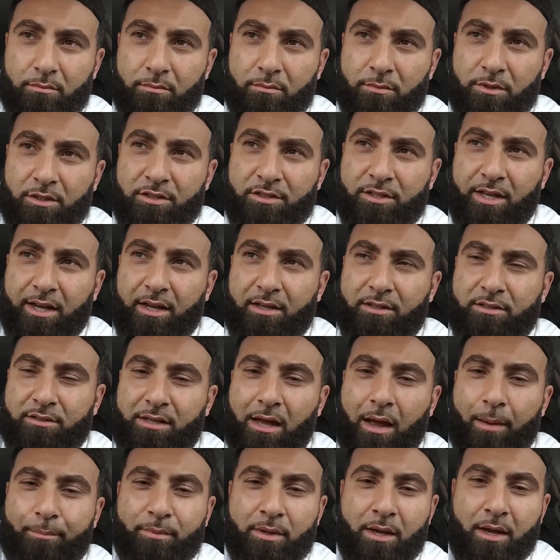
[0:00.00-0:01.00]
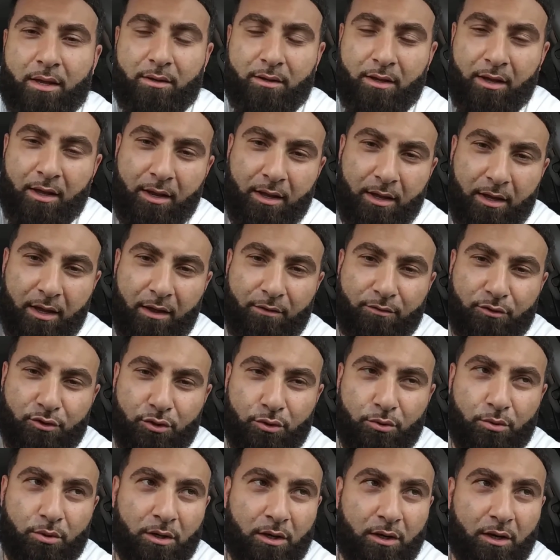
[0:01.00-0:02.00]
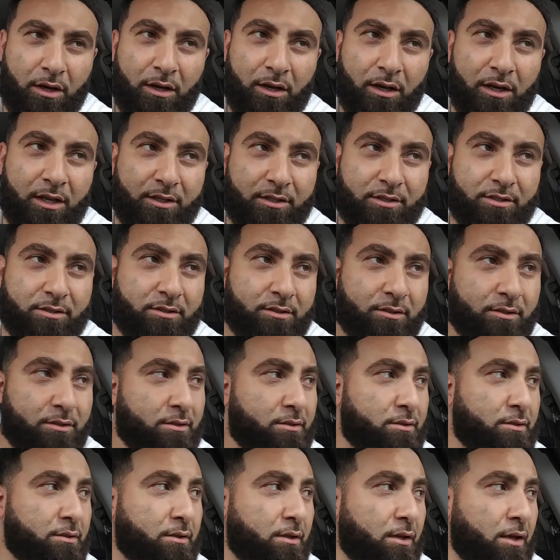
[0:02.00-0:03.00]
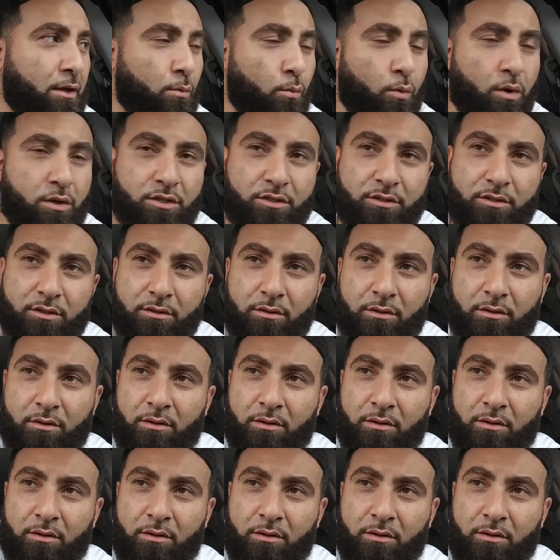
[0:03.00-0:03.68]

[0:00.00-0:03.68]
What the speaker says: the second stop, and it gives you a list in which